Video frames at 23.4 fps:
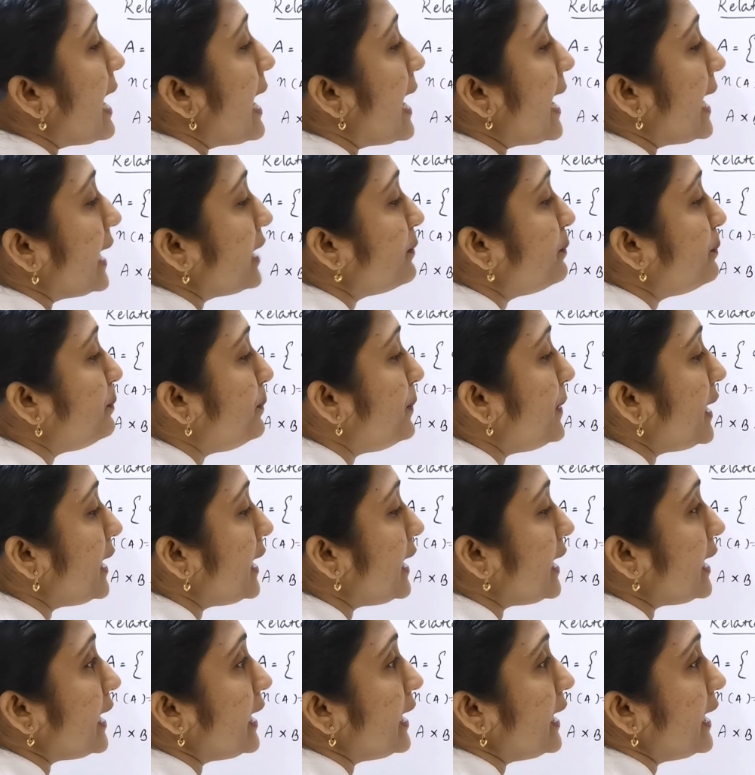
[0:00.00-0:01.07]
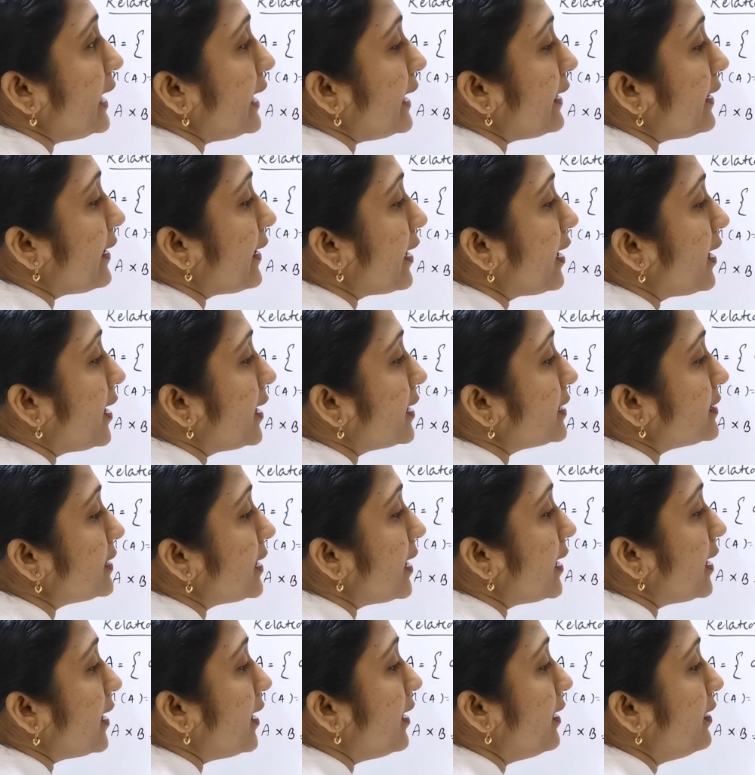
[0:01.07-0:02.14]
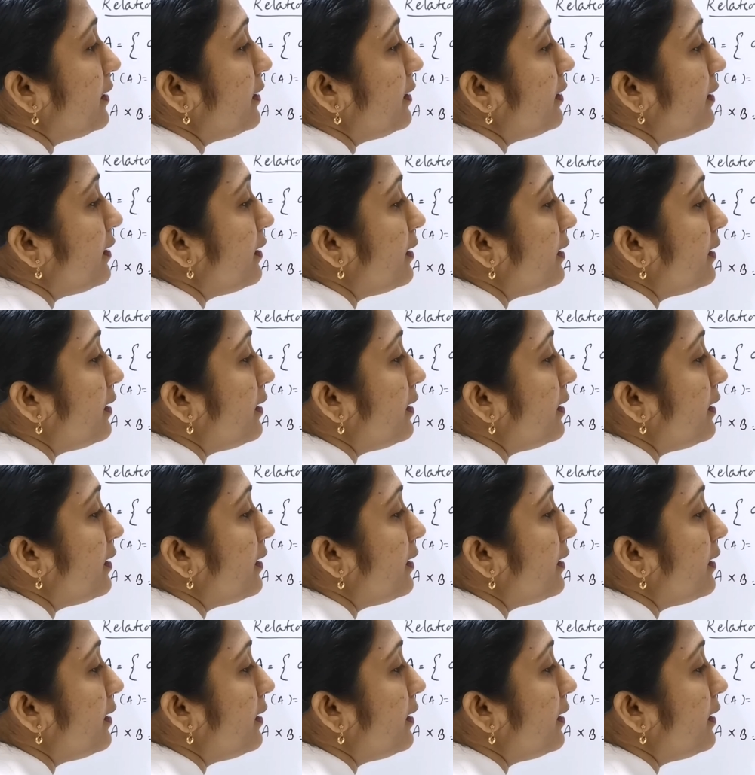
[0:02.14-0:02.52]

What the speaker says: and B Radha